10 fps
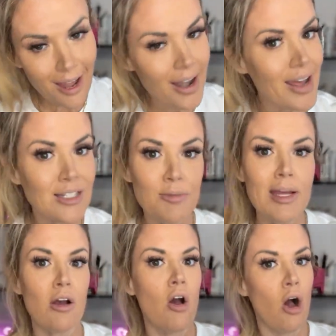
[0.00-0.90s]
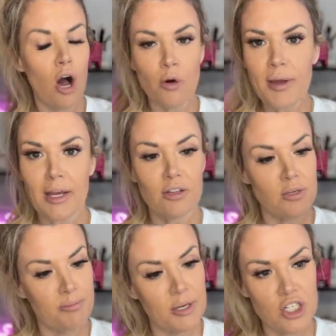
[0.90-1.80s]
Next week, all week, there's
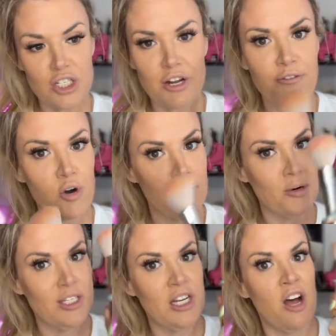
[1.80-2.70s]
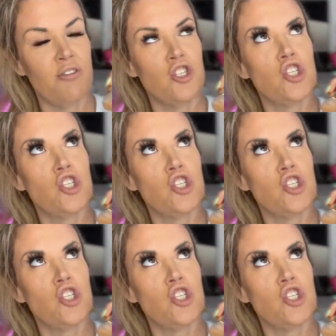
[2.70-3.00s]
a bunch of stuff 40% off.